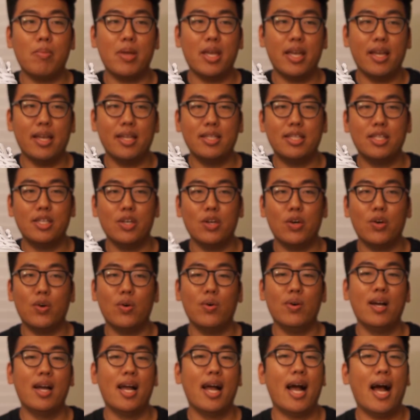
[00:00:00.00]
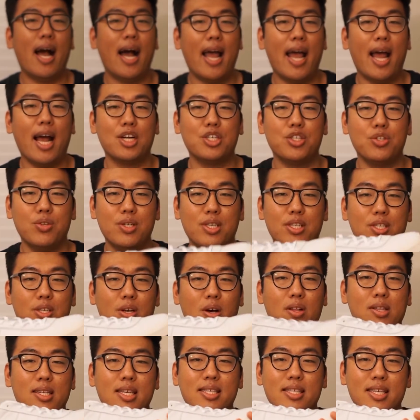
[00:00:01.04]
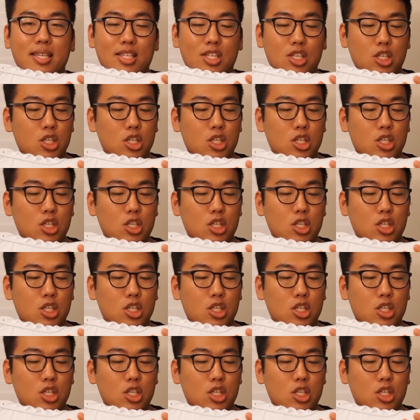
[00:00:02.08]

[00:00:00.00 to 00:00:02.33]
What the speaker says: me until I actually saw these in